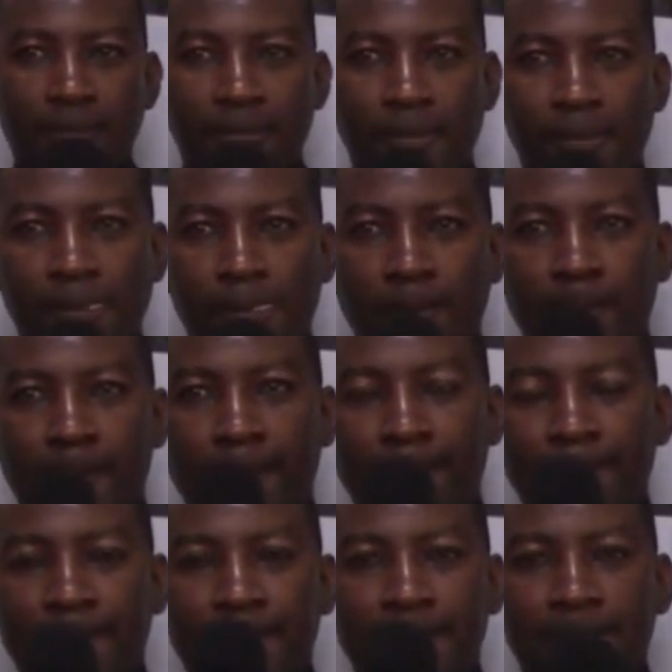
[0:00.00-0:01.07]

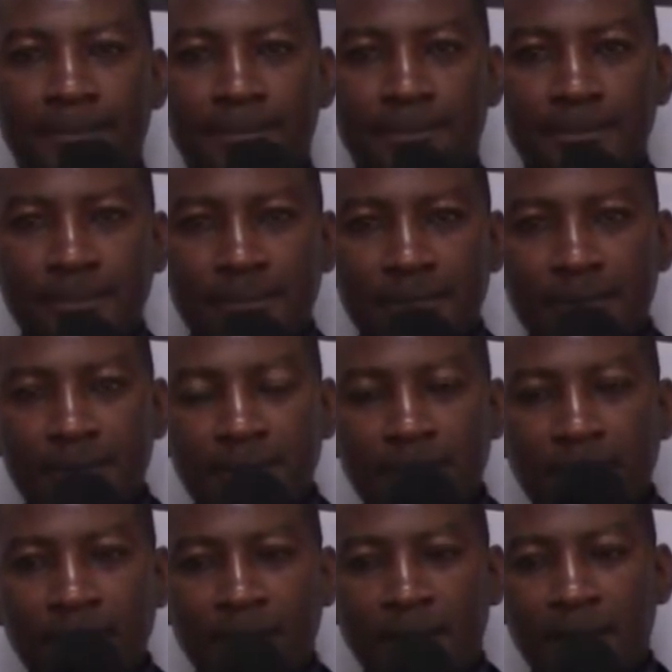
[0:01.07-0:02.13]

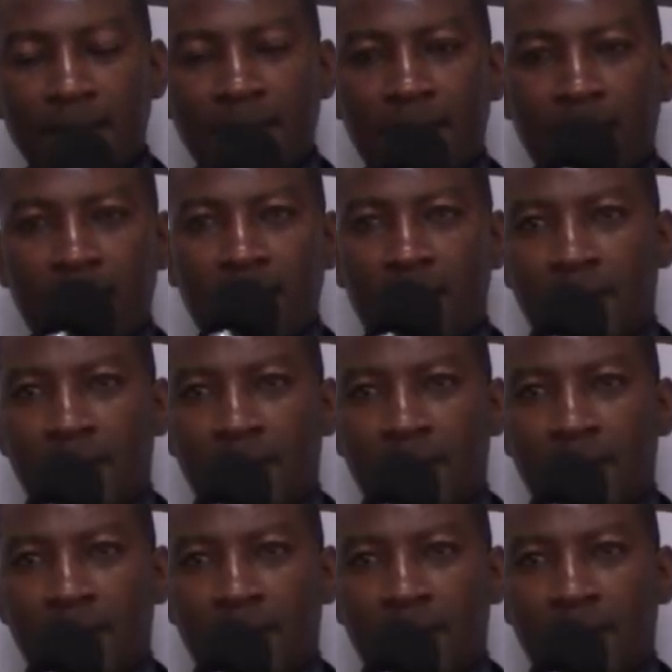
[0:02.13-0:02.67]
(no one is talking)